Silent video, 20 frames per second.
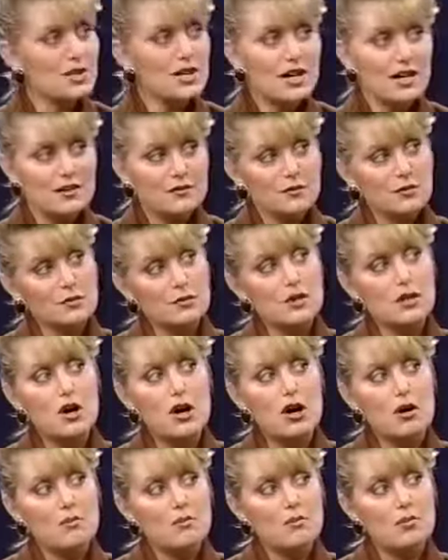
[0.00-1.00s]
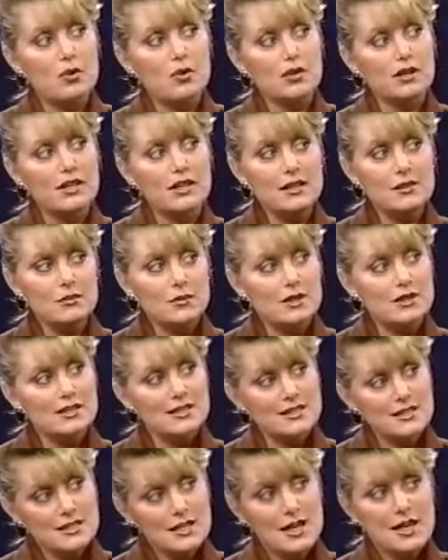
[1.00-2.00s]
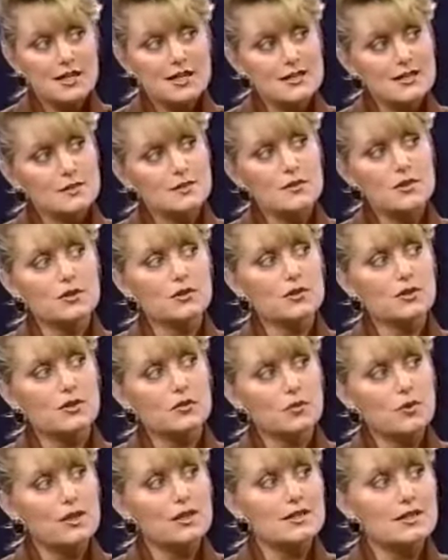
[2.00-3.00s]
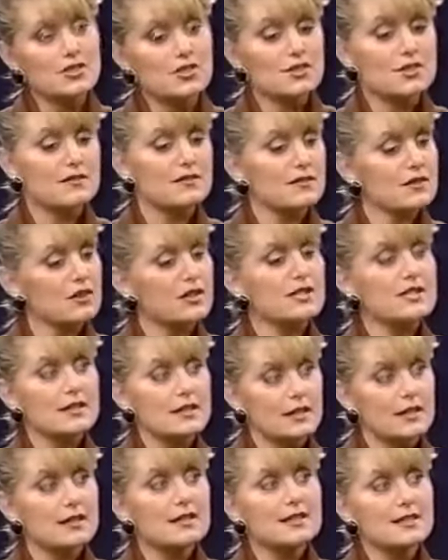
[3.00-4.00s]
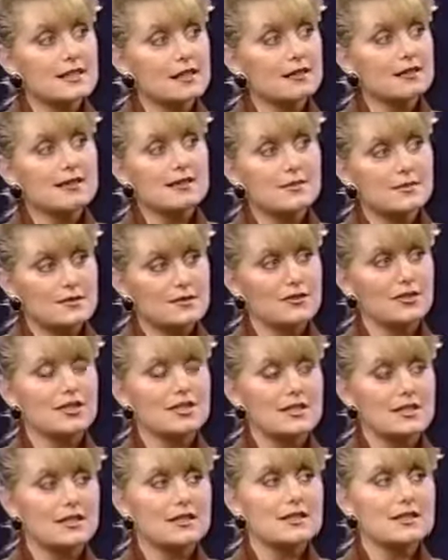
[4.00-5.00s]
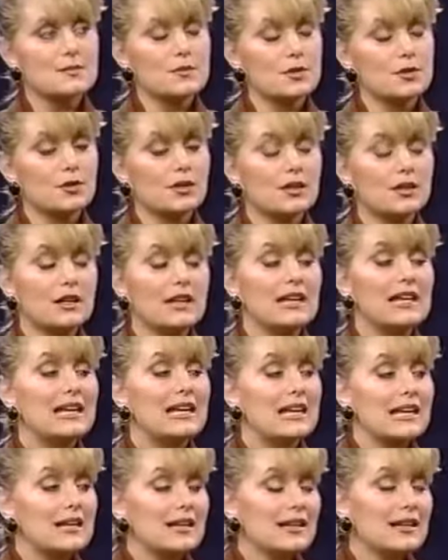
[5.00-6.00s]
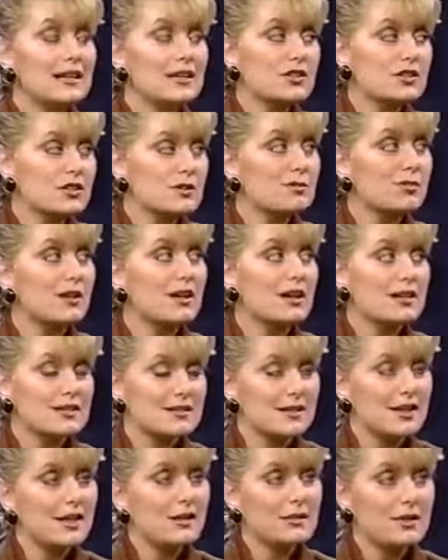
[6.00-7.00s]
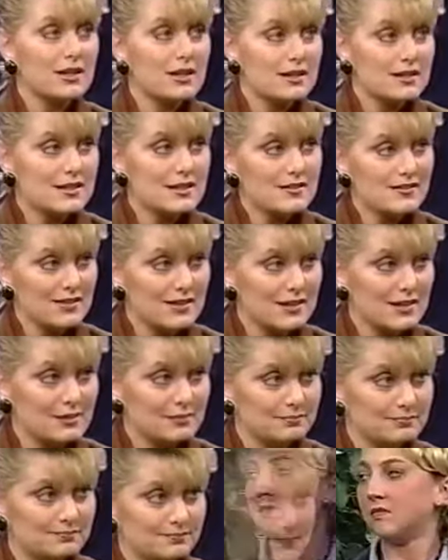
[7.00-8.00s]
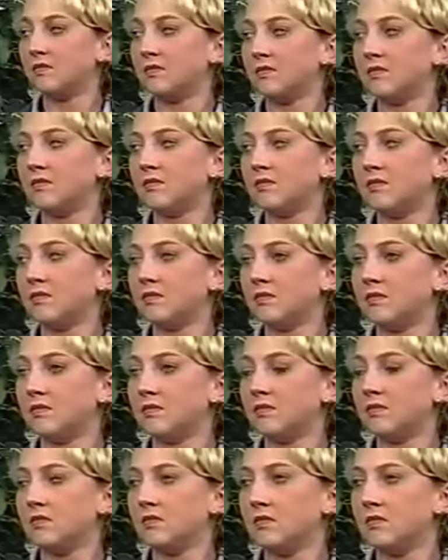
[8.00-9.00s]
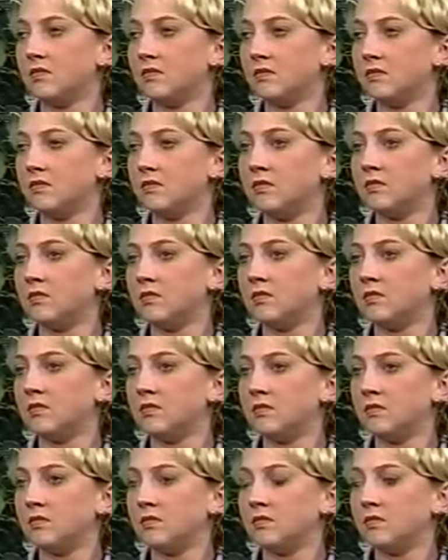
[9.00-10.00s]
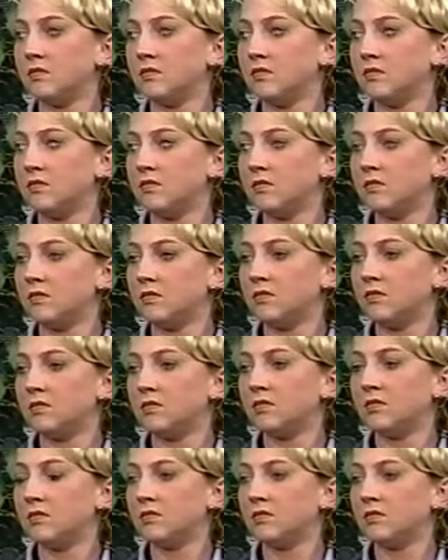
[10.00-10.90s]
kind of what we call bully. One is a toxic mineral, and one is just a very dense. Calcium is a very dense mineral, and it actually blocks thyroid activity. So she had a high level of calcium too, which needs to be